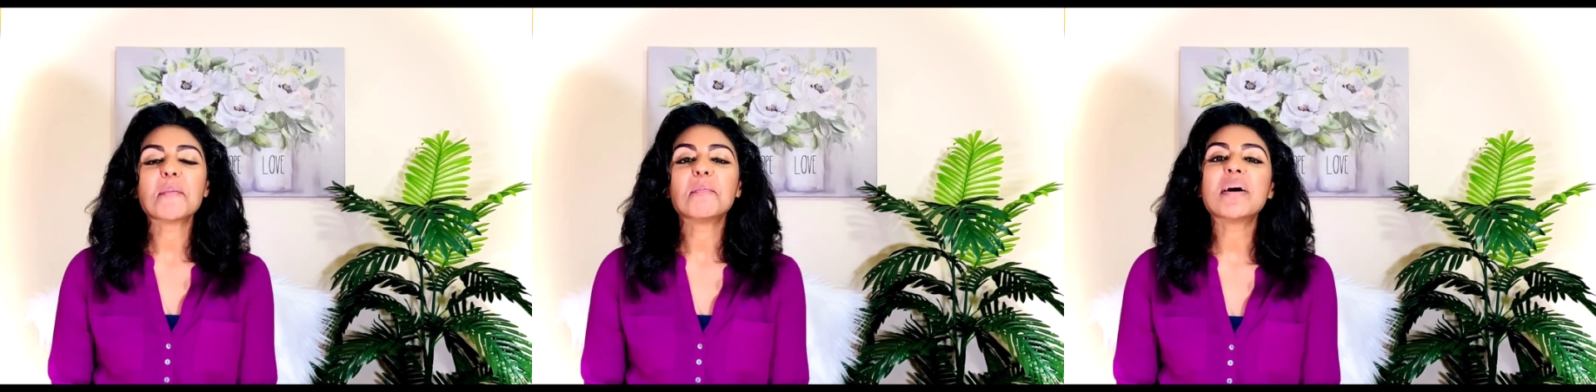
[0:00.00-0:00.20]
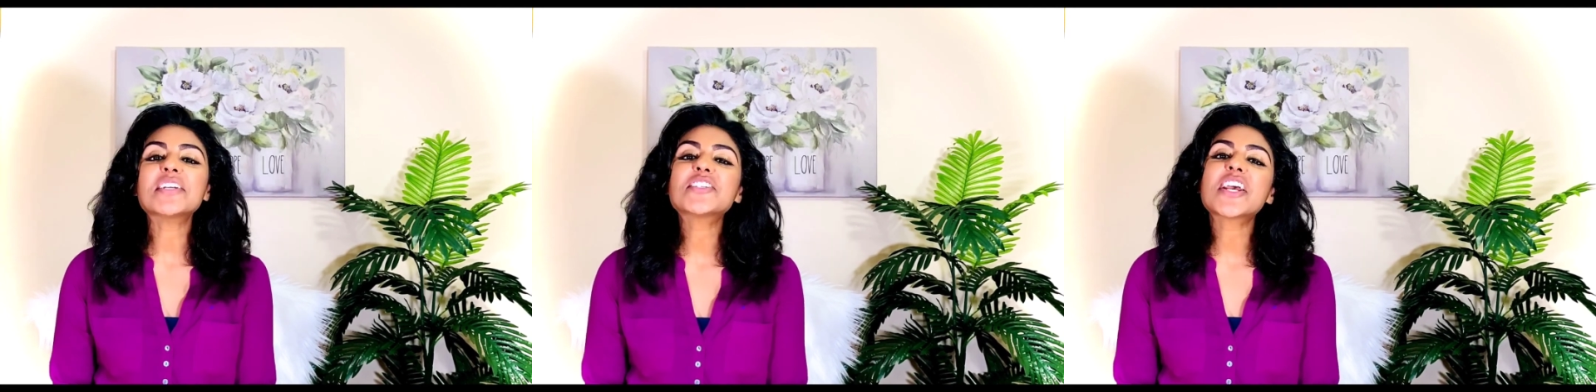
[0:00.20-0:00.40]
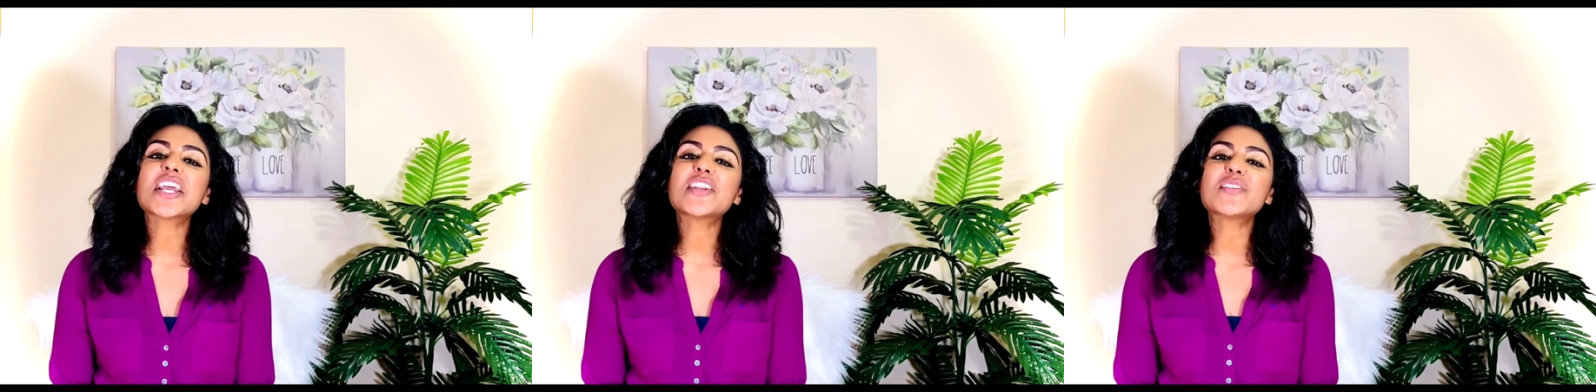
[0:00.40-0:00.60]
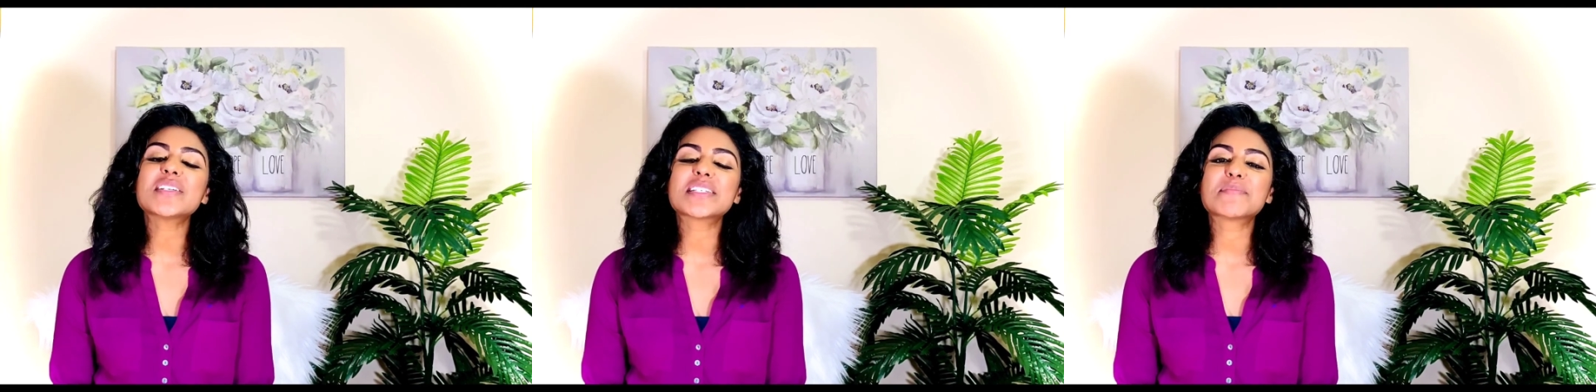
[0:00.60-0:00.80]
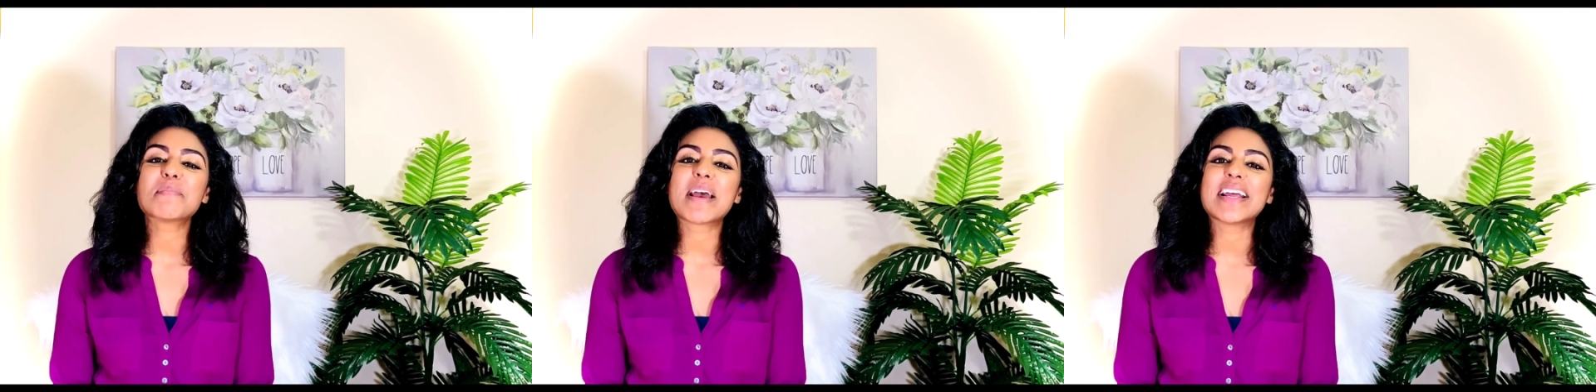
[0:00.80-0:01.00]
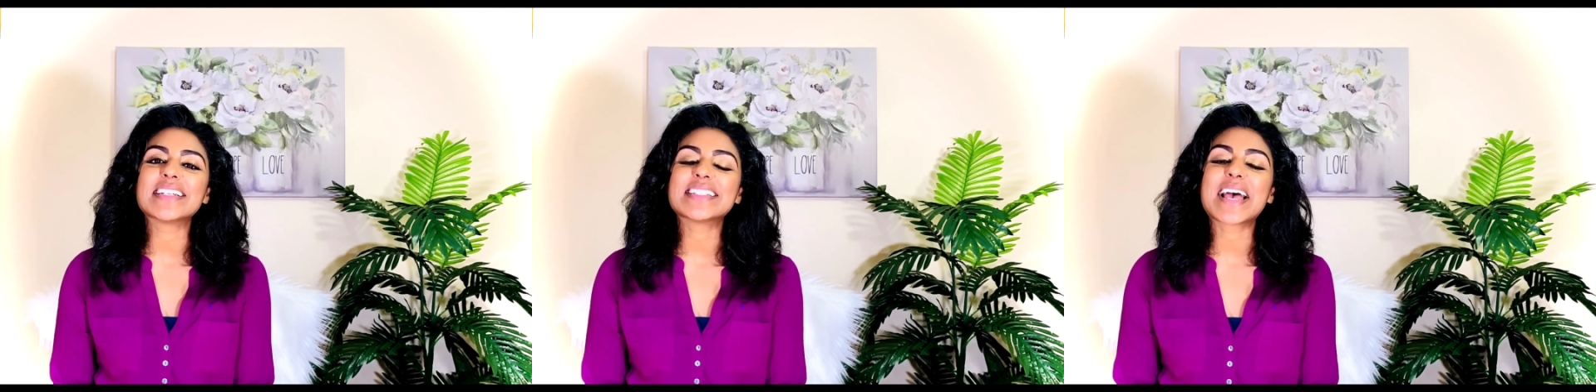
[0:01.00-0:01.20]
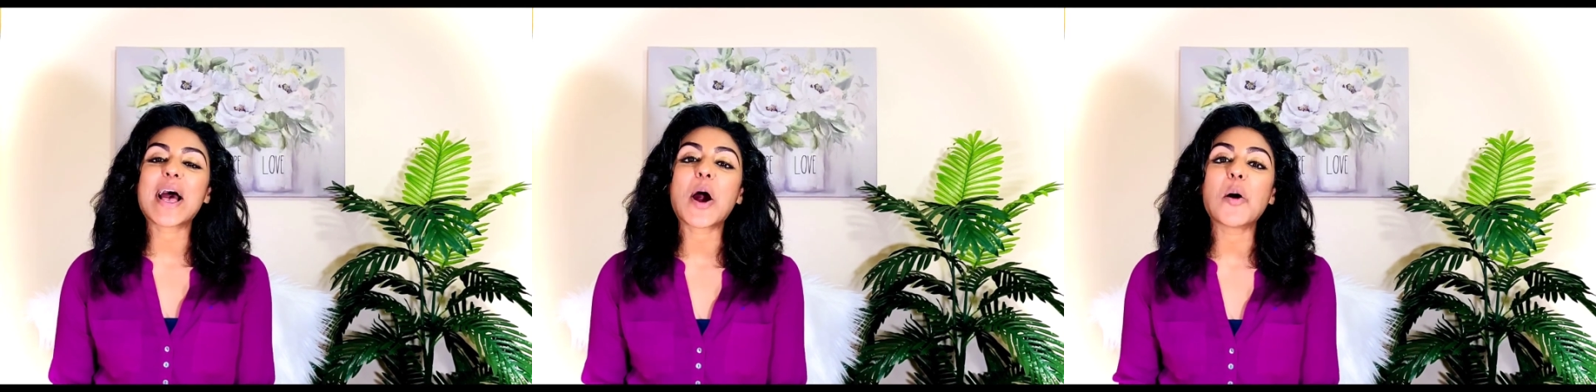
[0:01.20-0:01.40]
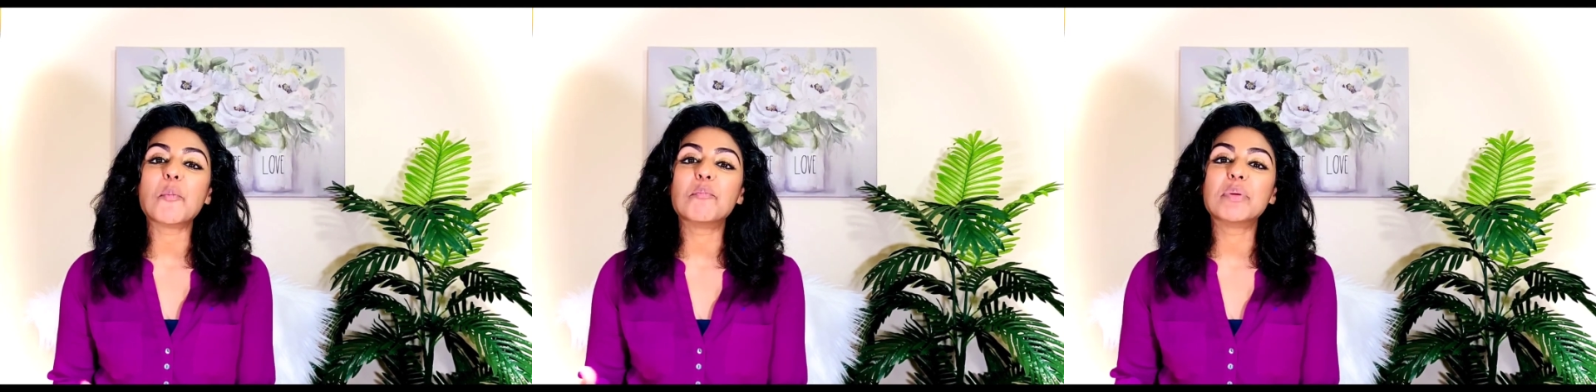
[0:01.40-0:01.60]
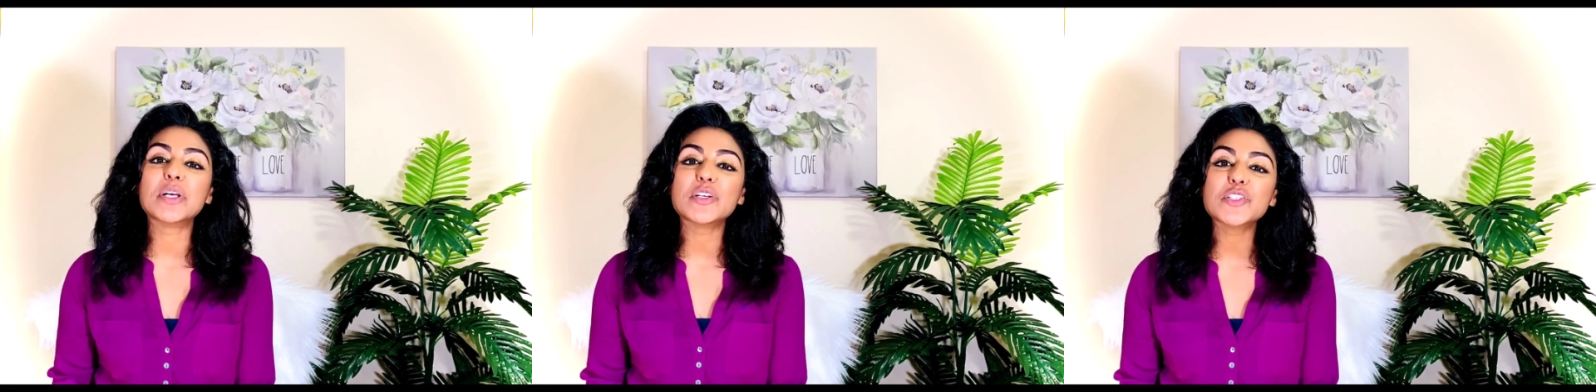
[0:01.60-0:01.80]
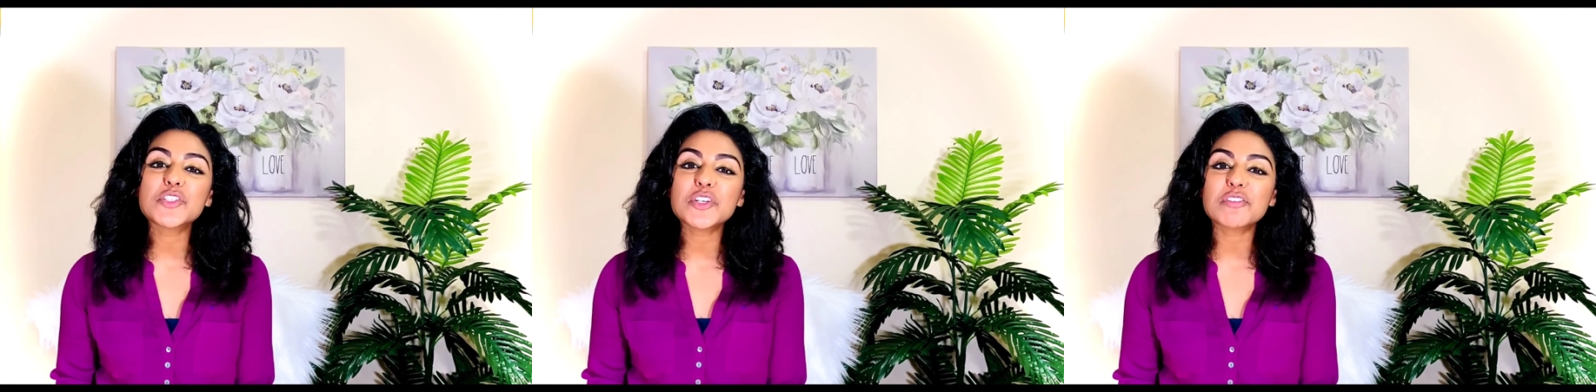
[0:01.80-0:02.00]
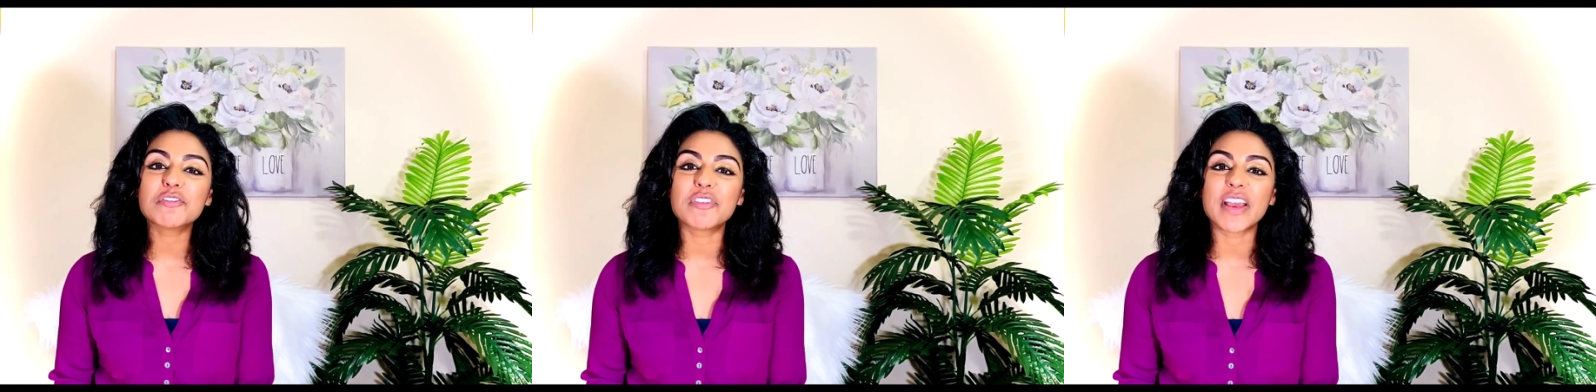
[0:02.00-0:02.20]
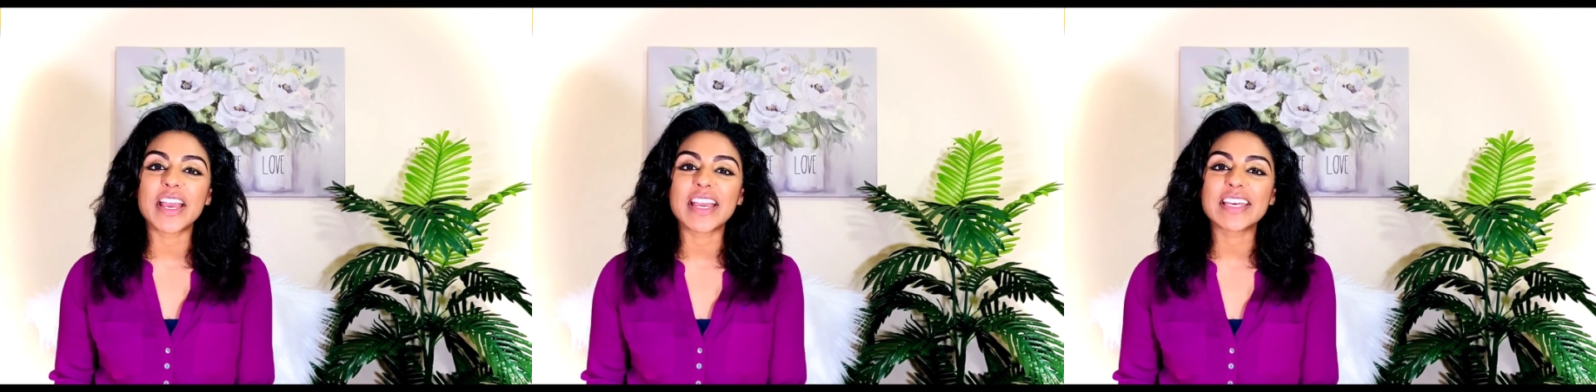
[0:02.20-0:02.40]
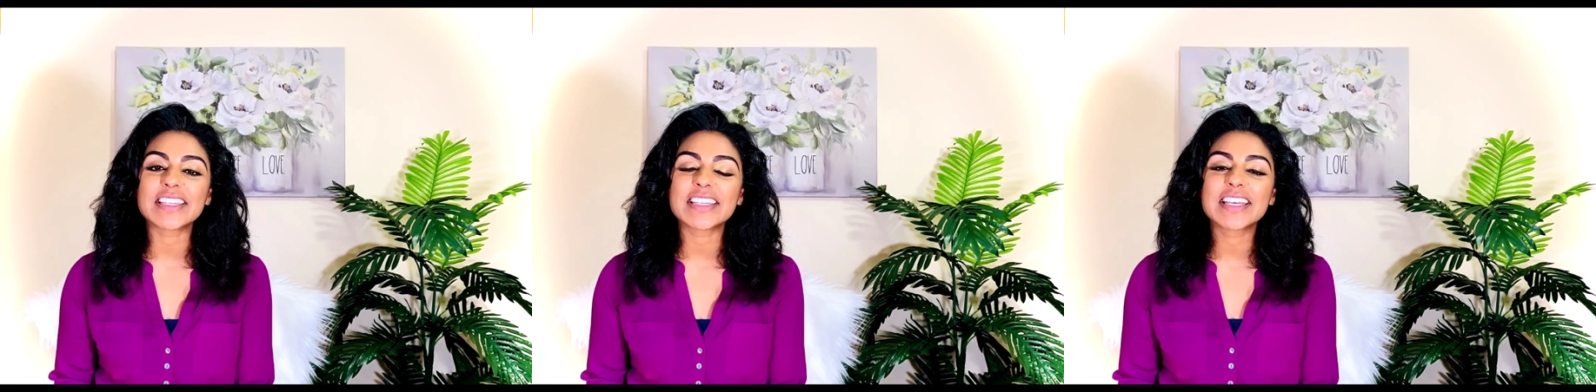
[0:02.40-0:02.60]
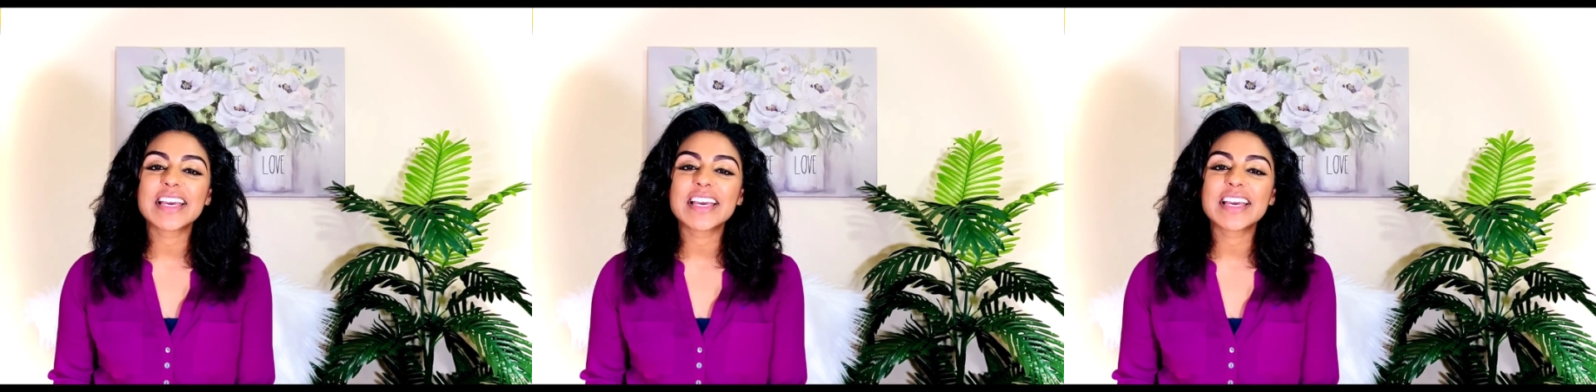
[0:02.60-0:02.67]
My channel is meant to help build your faith,